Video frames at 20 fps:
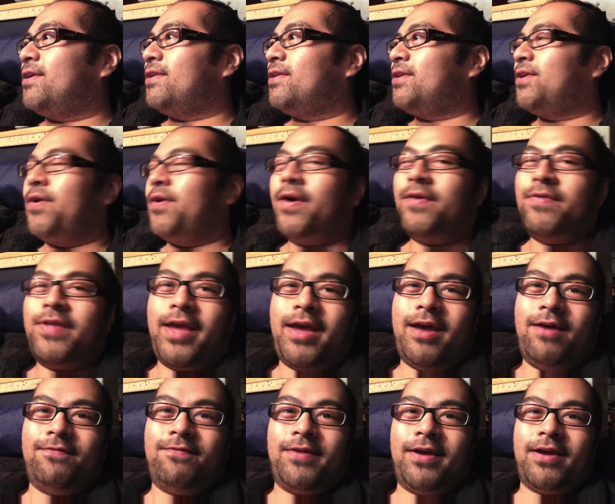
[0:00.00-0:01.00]
You know how they
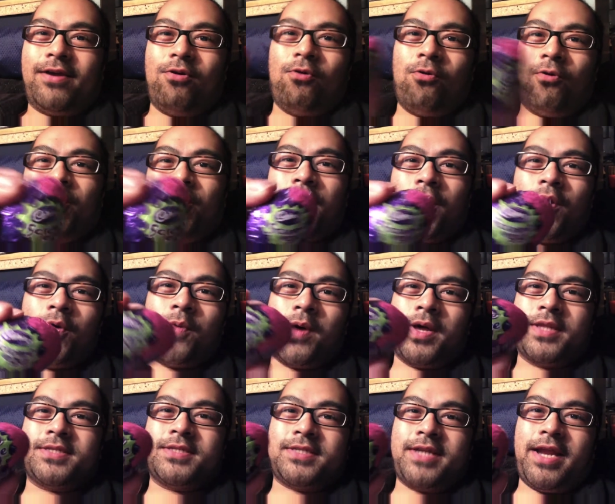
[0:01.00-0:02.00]
have like Oreo
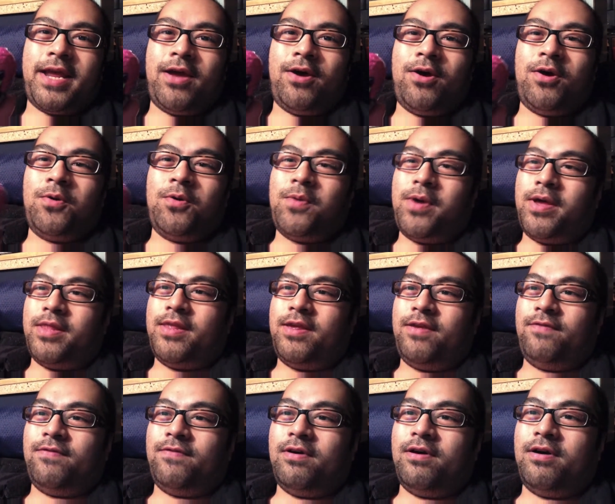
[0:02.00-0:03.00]
ones now, and
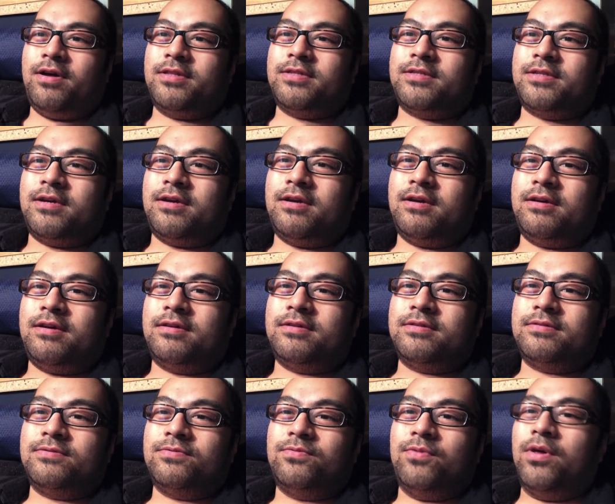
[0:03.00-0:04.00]
they've got,
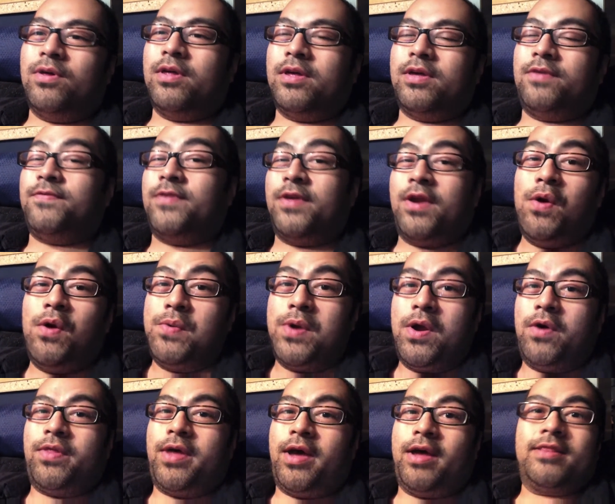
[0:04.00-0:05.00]
well, if you don't
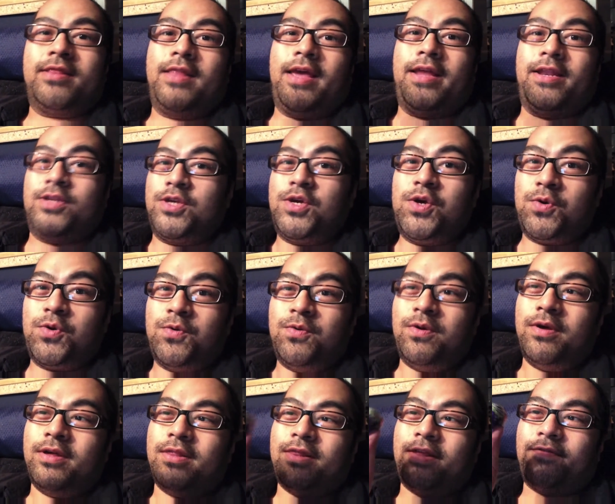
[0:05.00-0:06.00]
know that, they do.
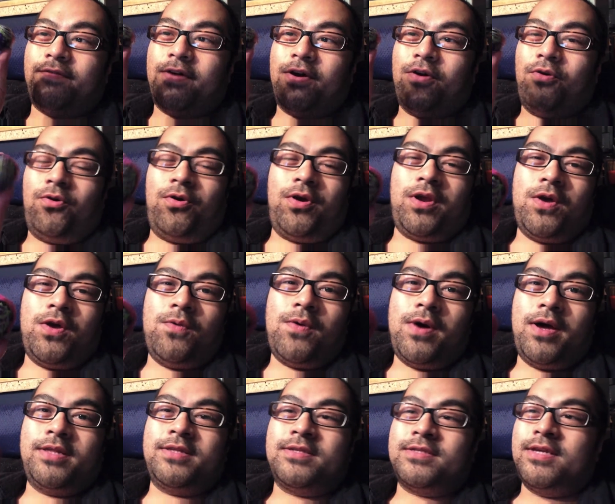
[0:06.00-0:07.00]
They've got Oreo
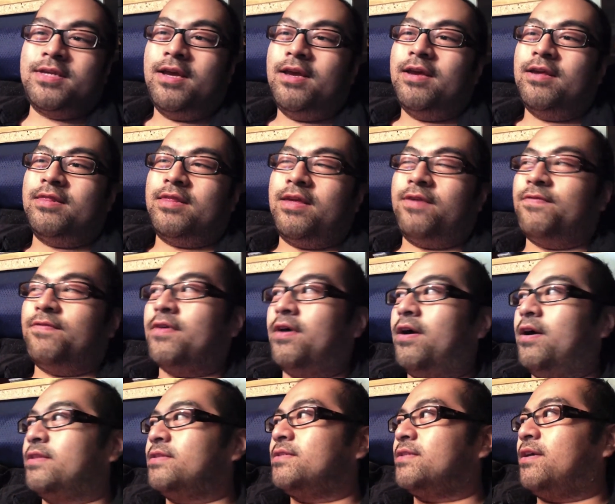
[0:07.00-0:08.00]
ones. They've
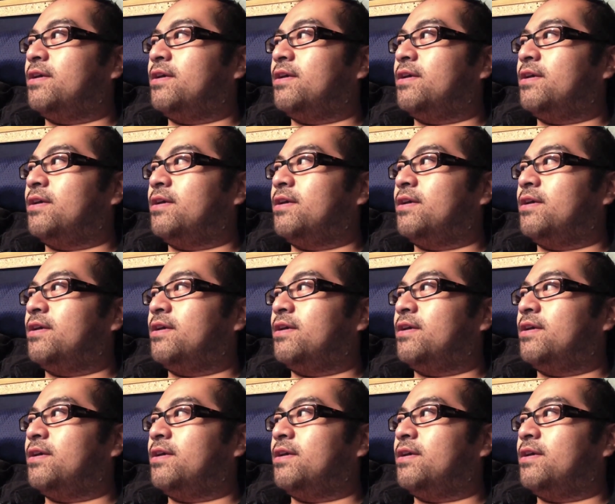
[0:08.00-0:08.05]
got,